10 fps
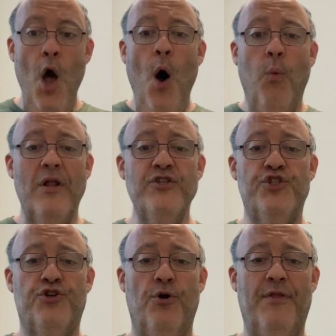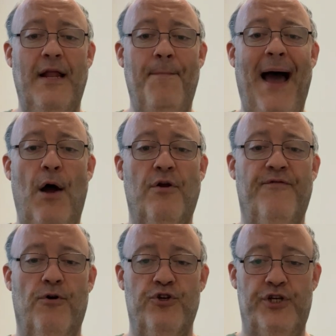While it's true that a powder
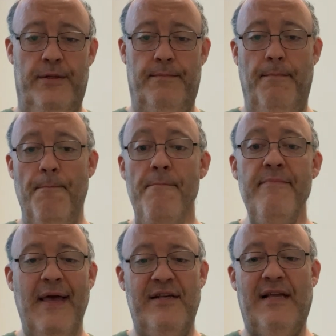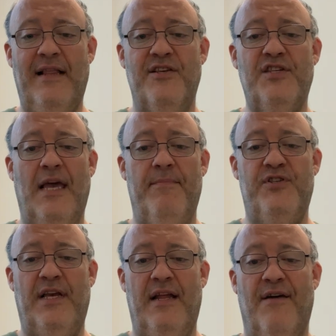version is not the same
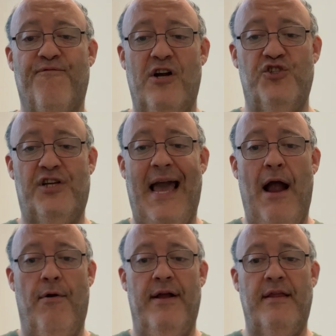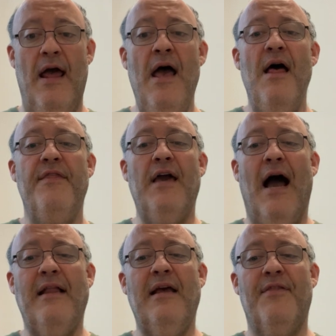as eating a fresh carrot, the
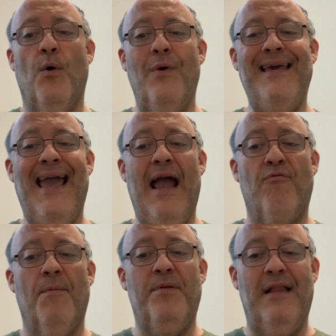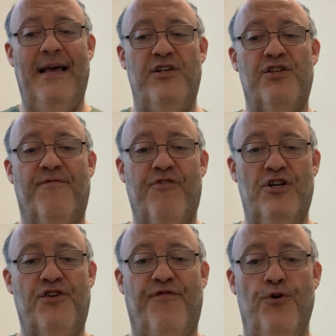idea that we can't replace a
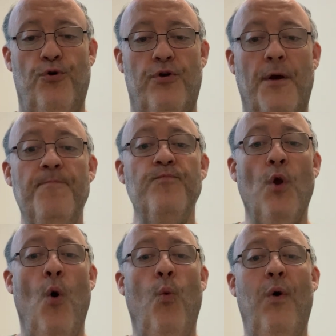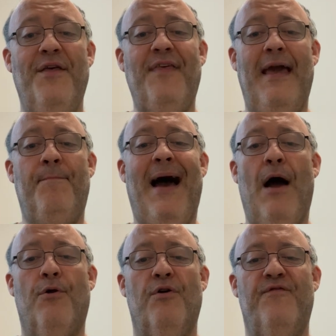fresh food with a
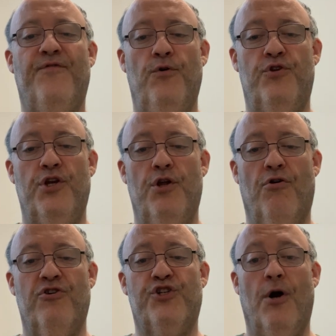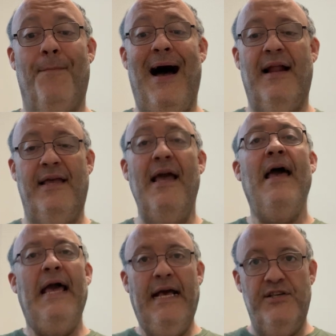powdered food to nourish our body
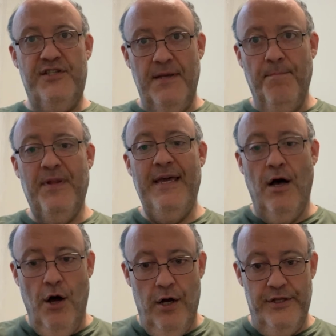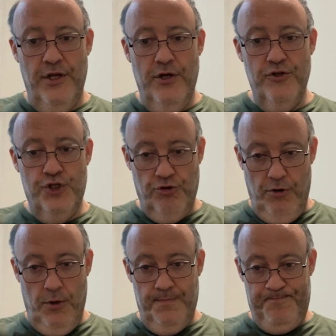is simply
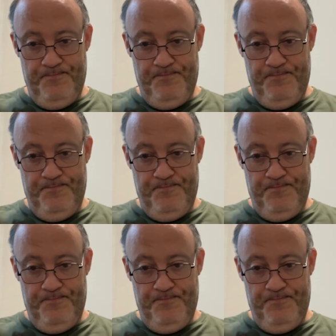untrue.